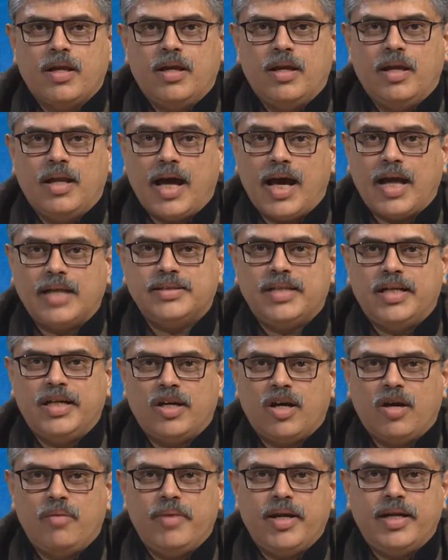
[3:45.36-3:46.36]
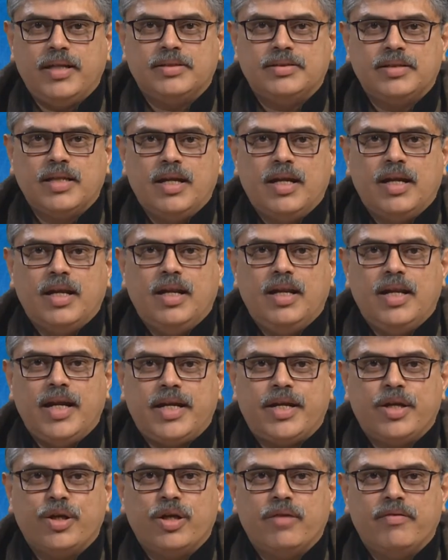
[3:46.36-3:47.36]
Large endowments
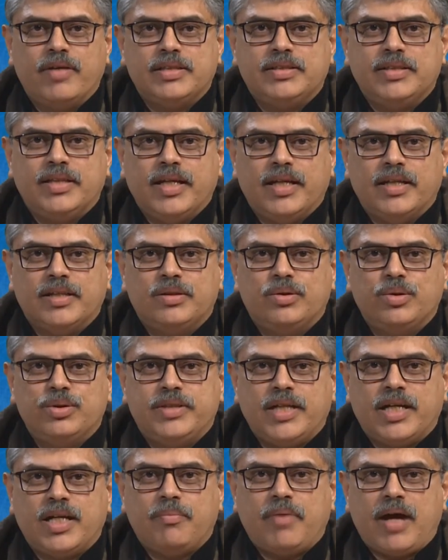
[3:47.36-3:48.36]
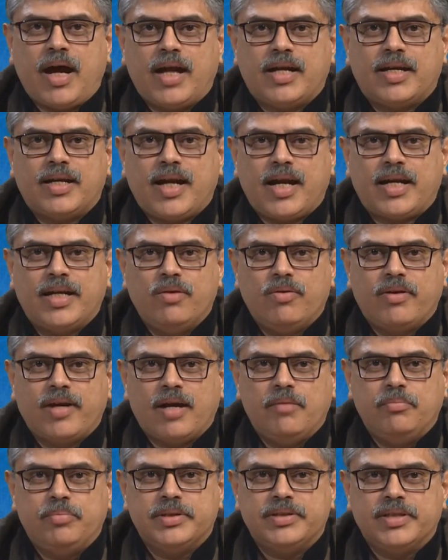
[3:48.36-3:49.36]
let universities to set up attractive
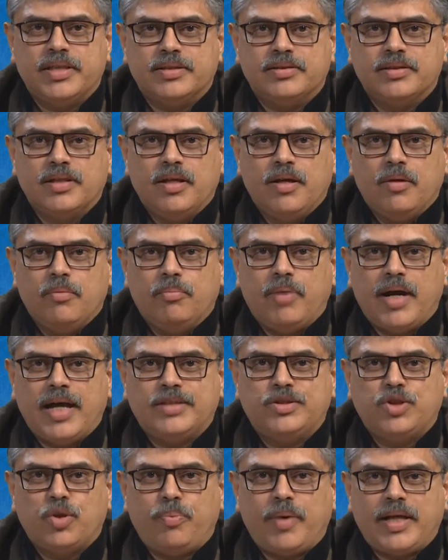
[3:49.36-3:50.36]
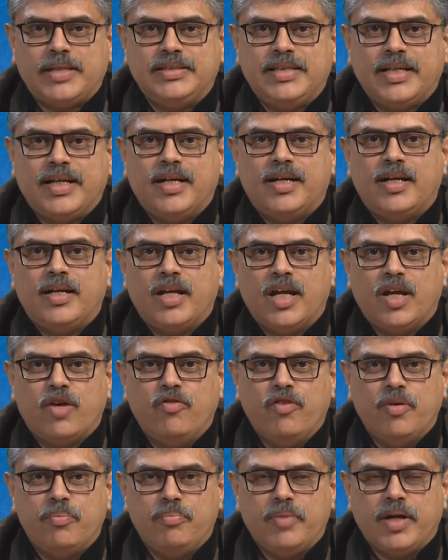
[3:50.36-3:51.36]
campuses, buy sophisticated
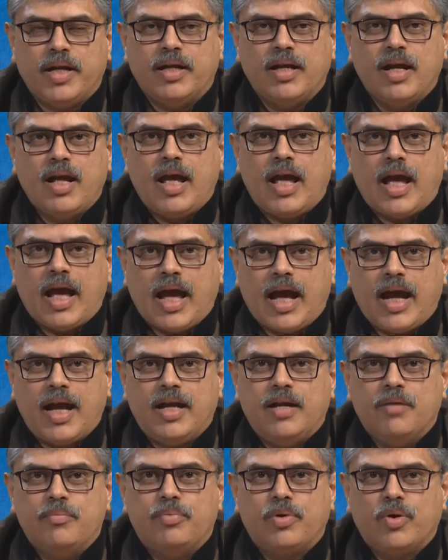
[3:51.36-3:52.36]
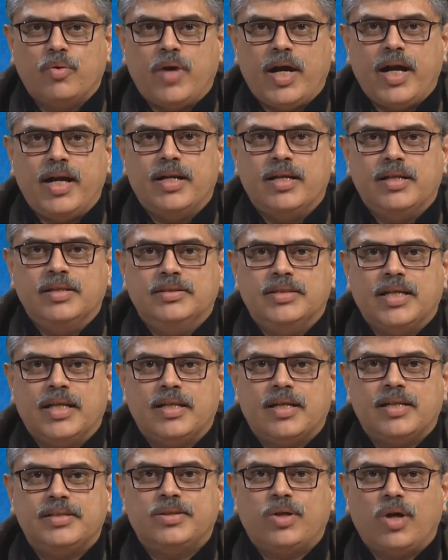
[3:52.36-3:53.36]
equipment and provide
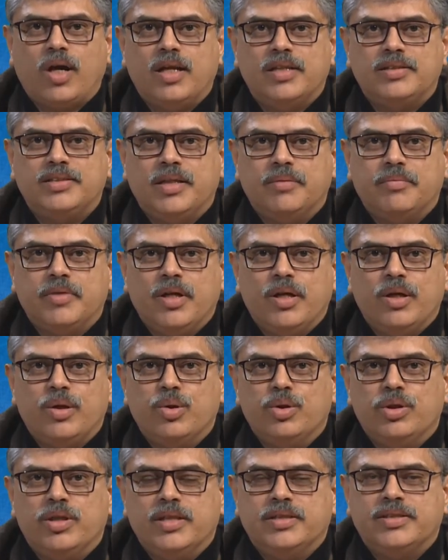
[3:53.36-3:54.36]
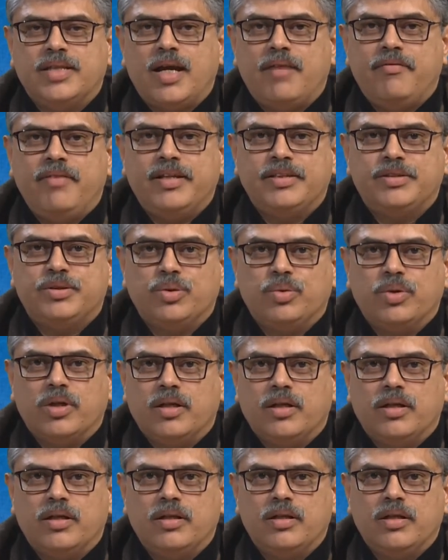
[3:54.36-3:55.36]
generous scholarship to deserving
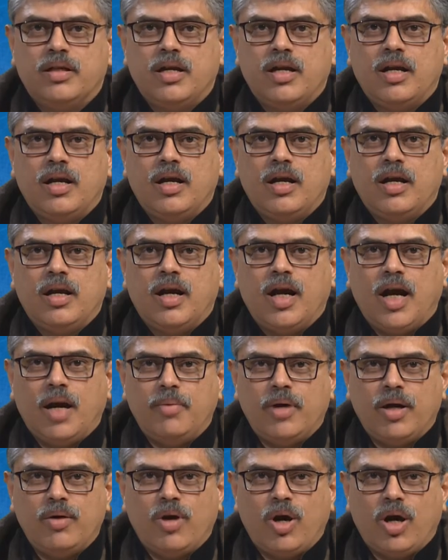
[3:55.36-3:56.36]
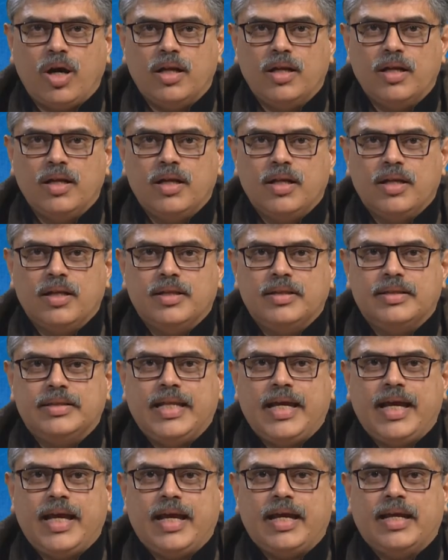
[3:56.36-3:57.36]
students. Above all,
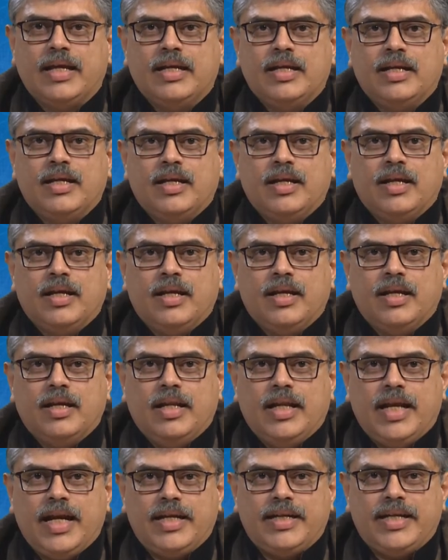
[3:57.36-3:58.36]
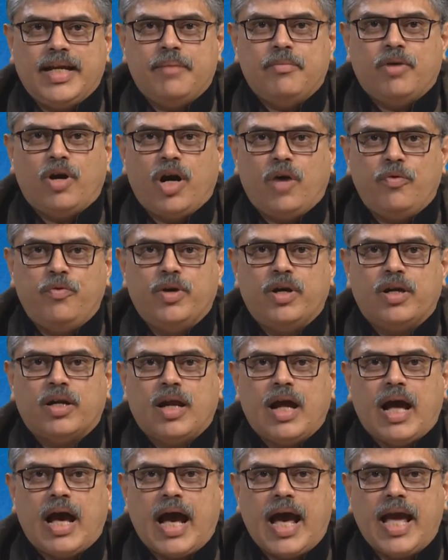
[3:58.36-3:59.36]
they let them offer
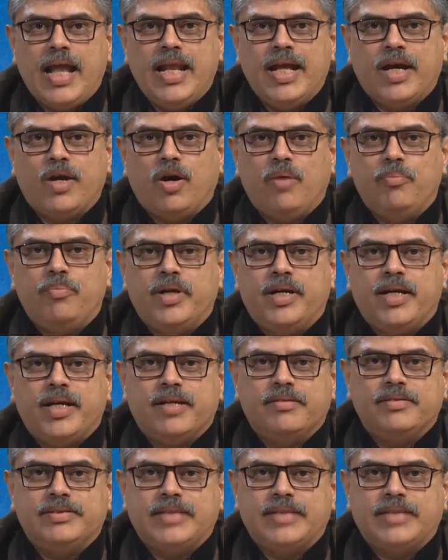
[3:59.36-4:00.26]
highly competitive